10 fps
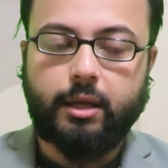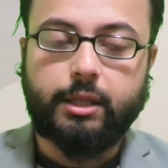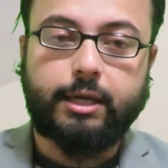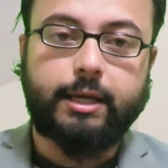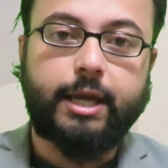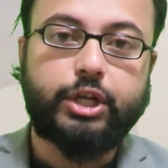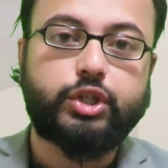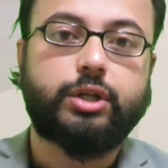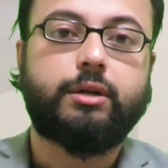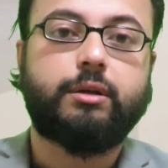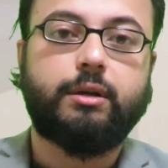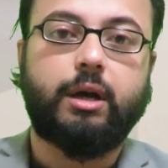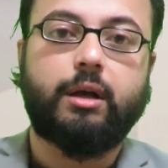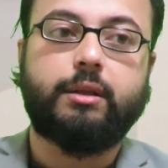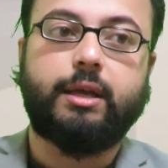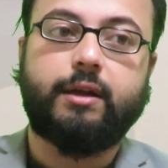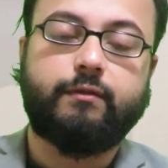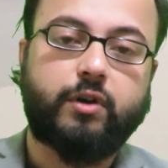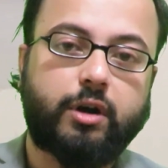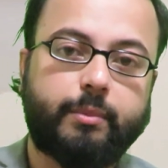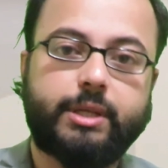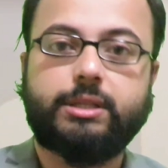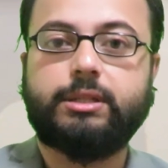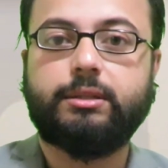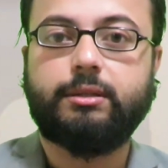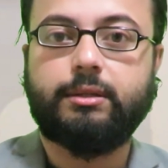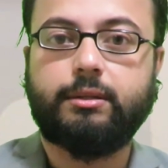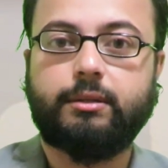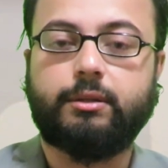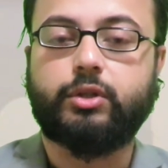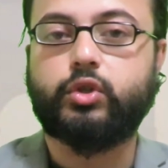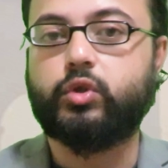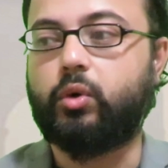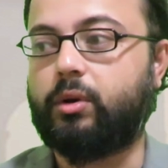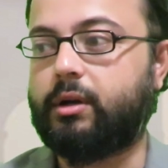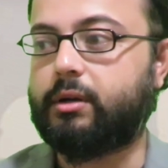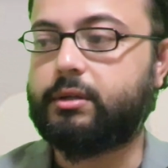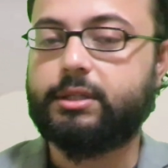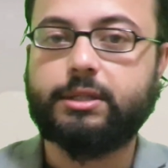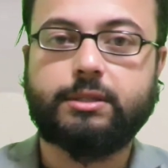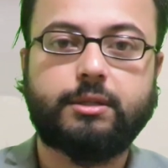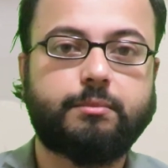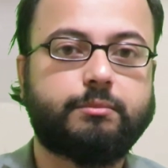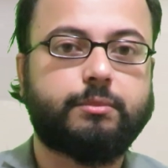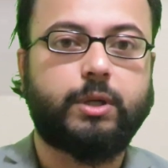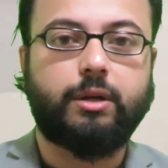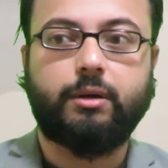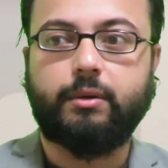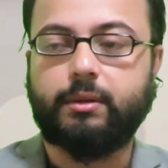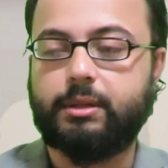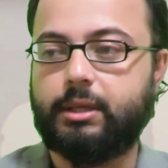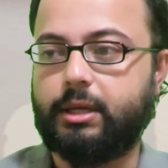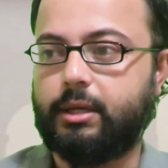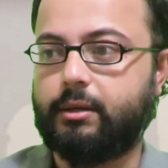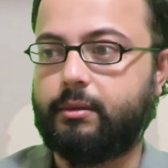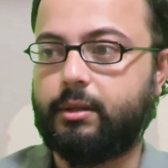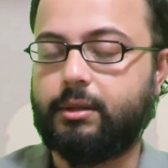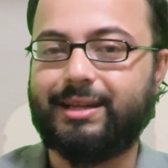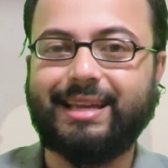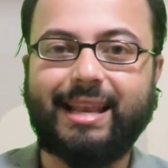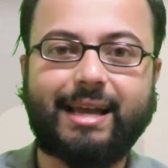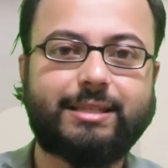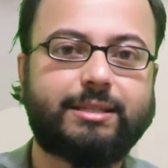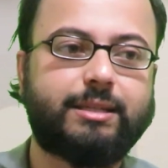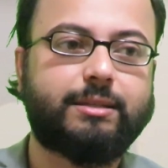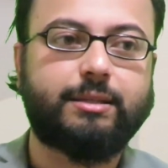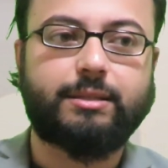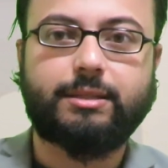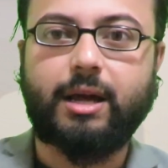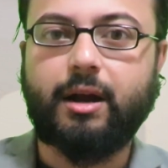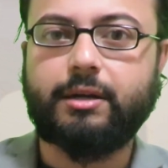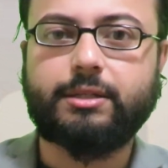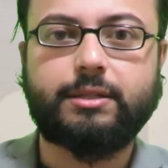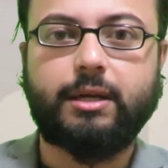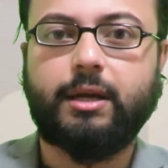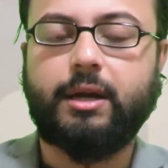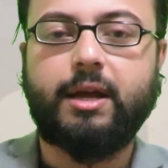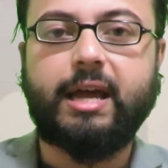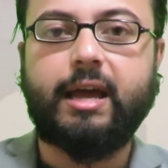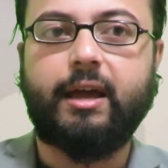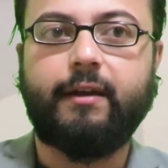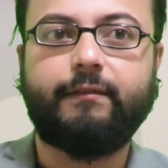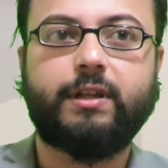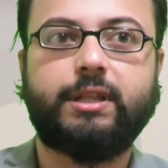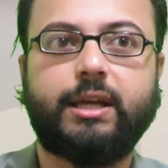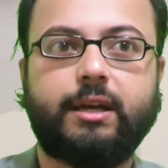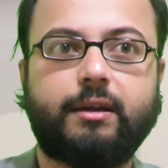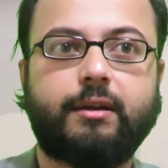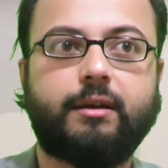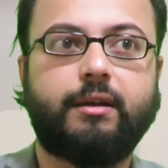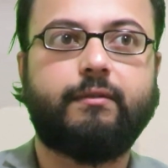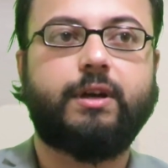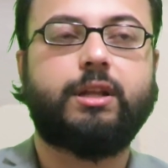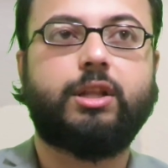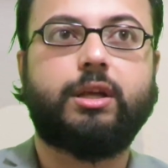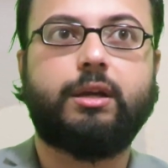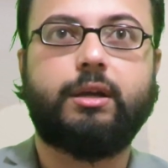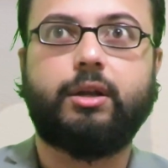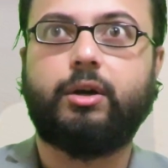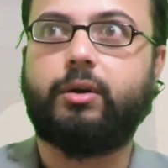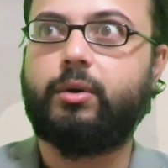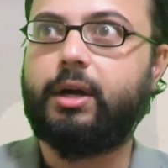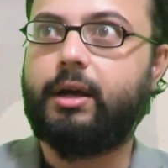the nature, the environment, the solar system, the galaxies, the stars, everything, even the